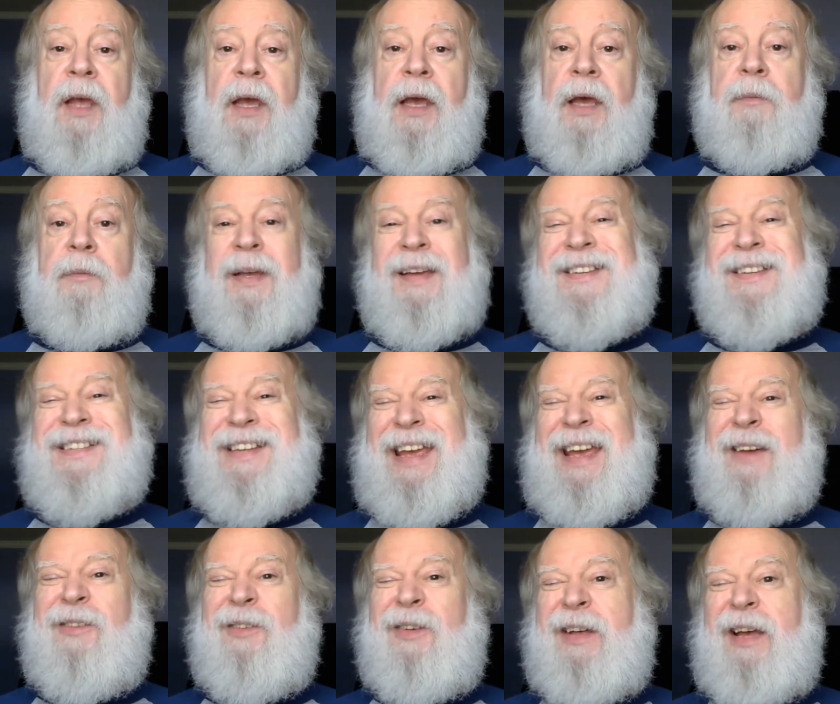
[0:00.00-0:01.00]
And because I
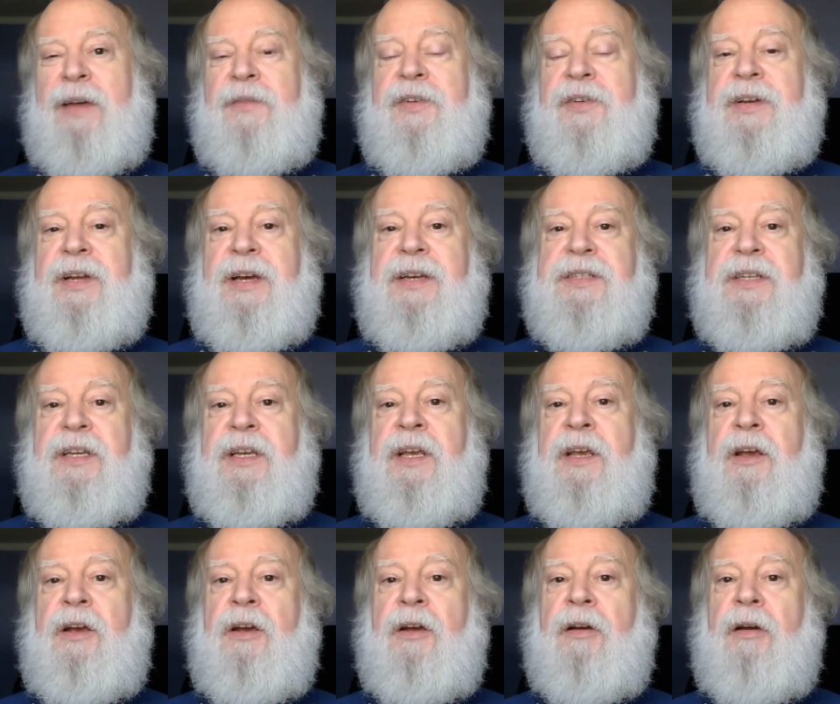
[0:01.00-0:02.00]
can't really advertise it
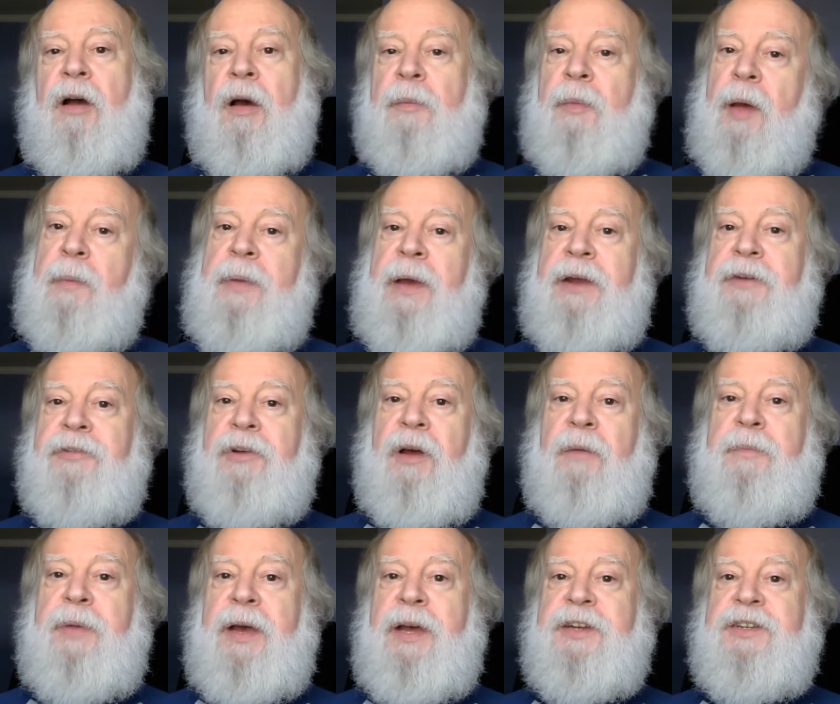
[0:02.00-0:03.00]
here on my
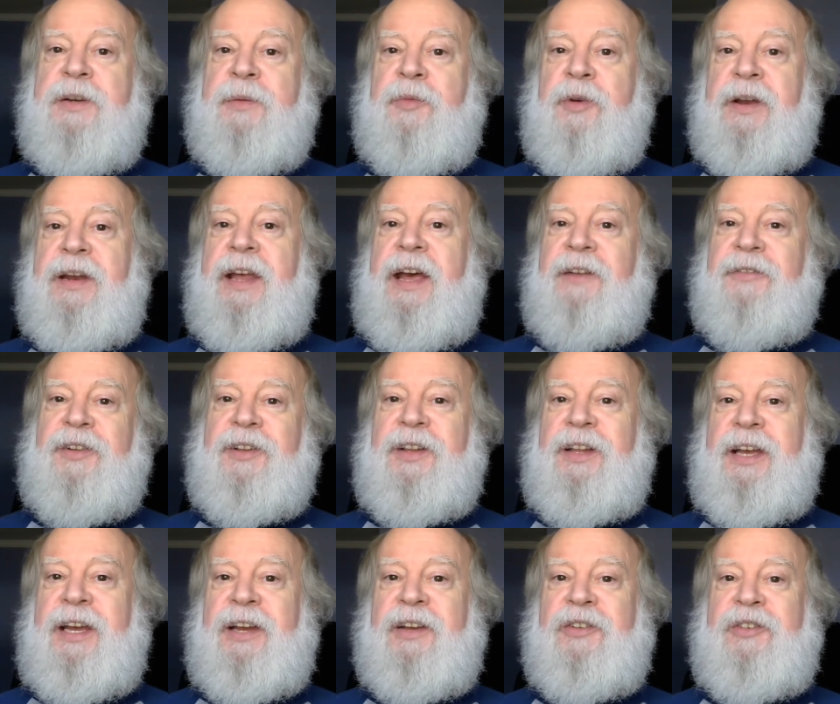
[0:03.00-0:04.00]
Patreon page, I'm going to have a
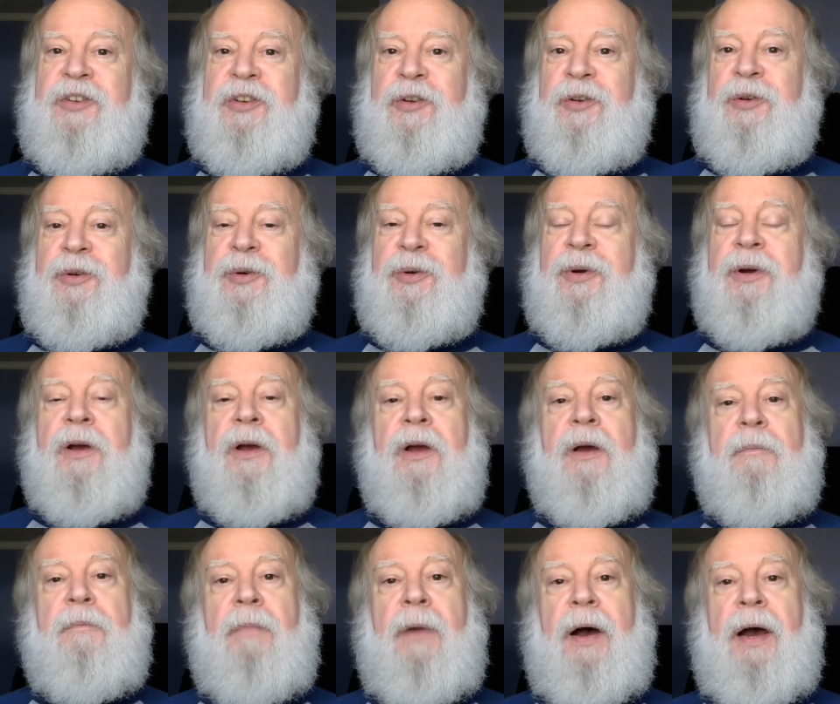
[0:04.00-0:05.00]
link to
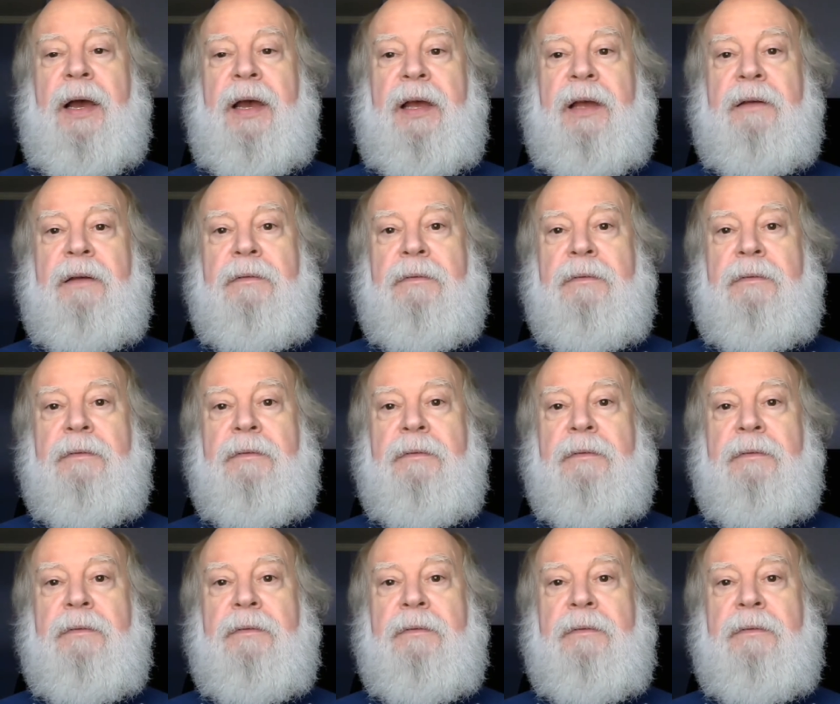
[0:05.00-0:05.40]
my